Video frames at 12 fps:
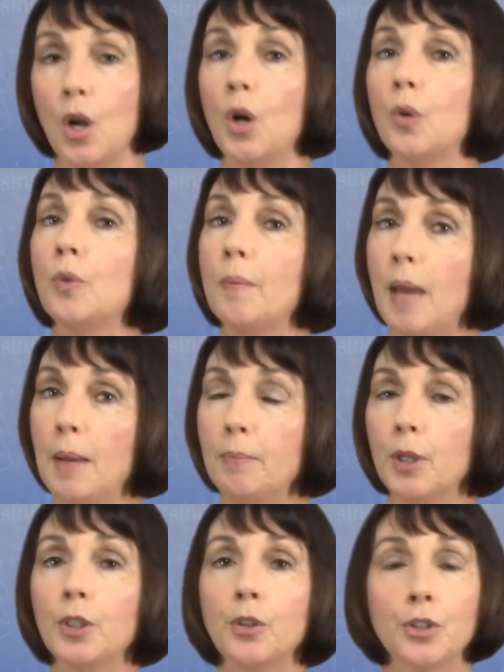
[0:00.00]

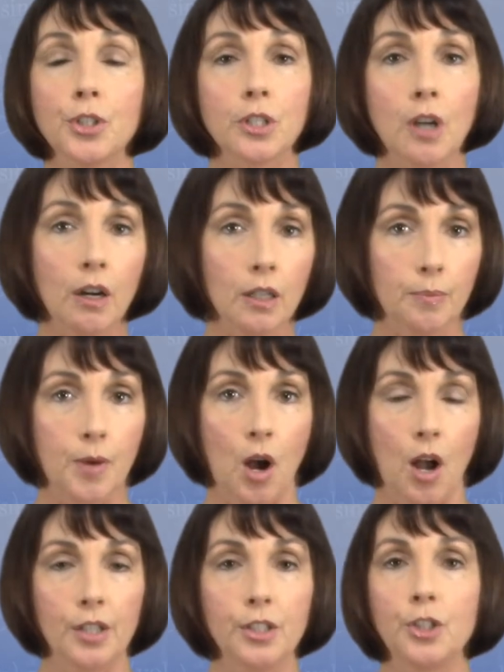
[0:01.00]
Remember, your startup
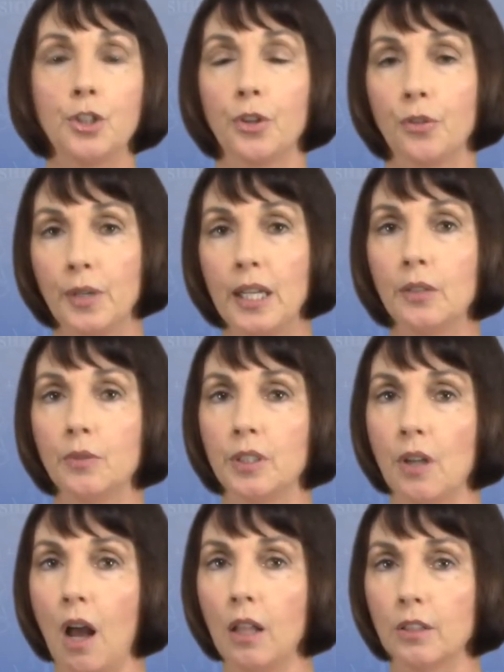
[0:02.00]
cost, your
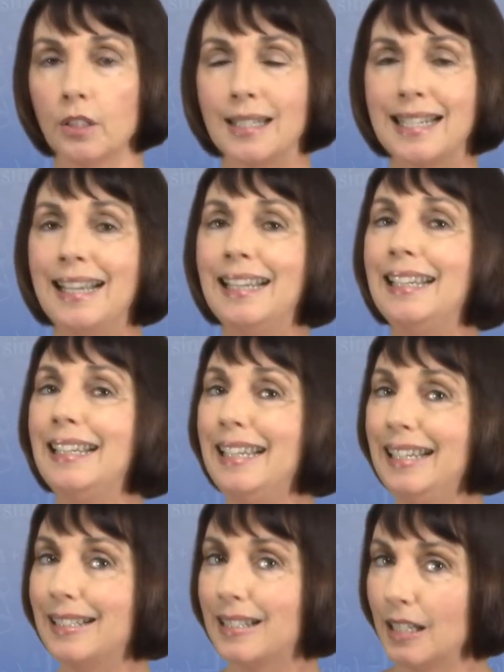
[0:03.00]
$300,
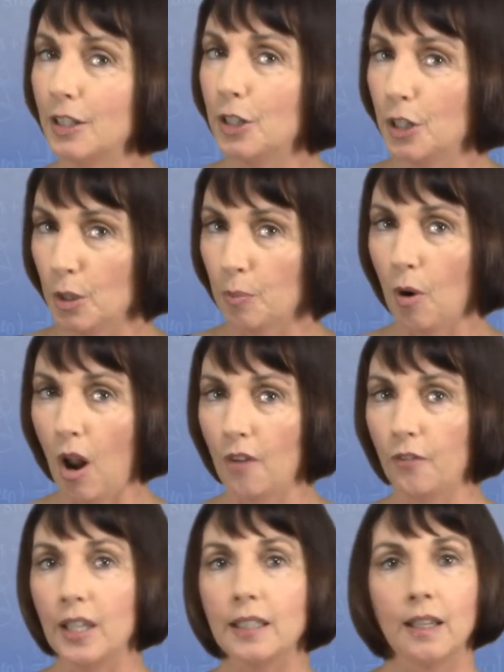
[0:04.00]
eats into your
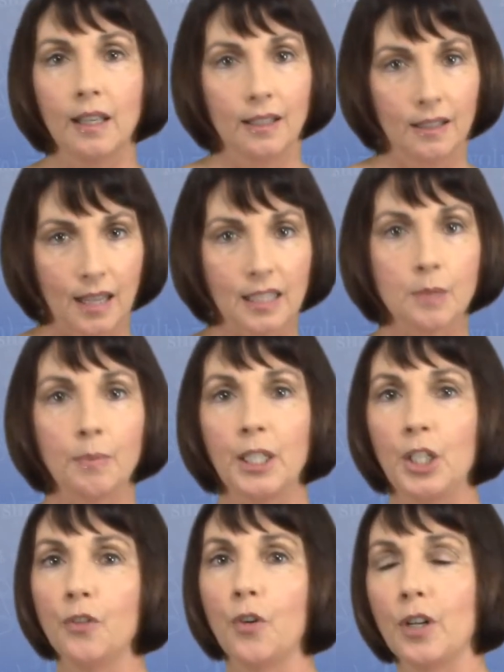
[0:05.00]
profit. That's
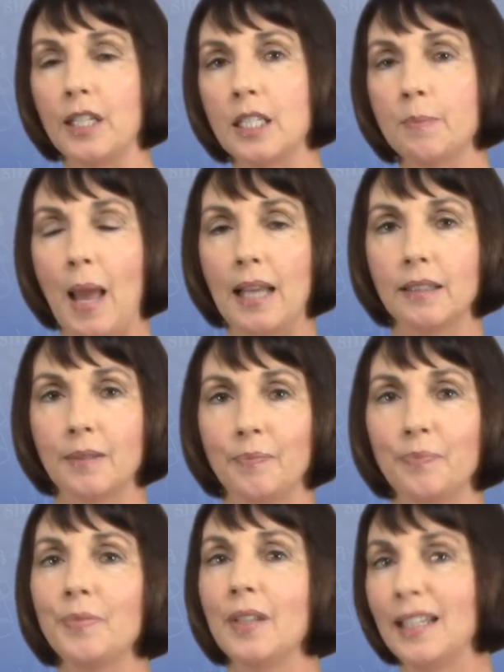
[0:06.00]
money you've already spent.
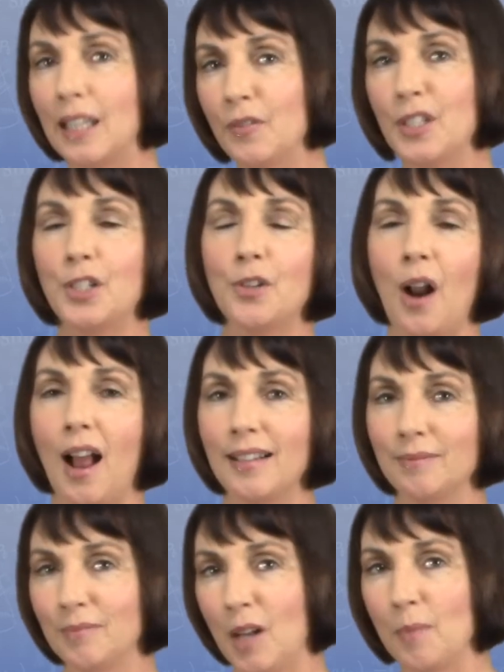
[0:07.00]
Give it a try.
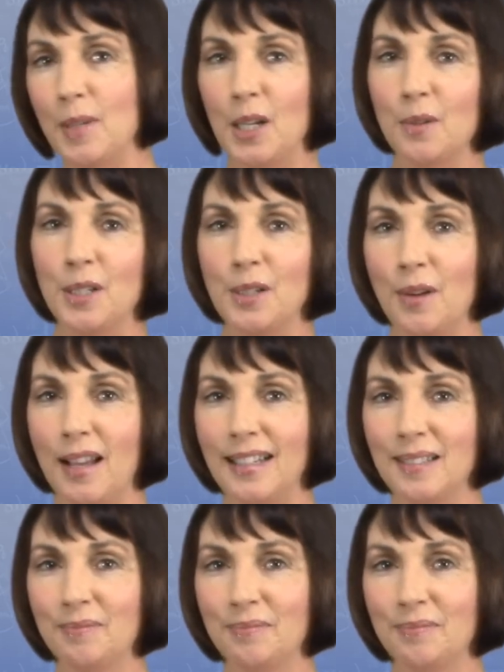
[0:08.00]
I'll be here when you're ready.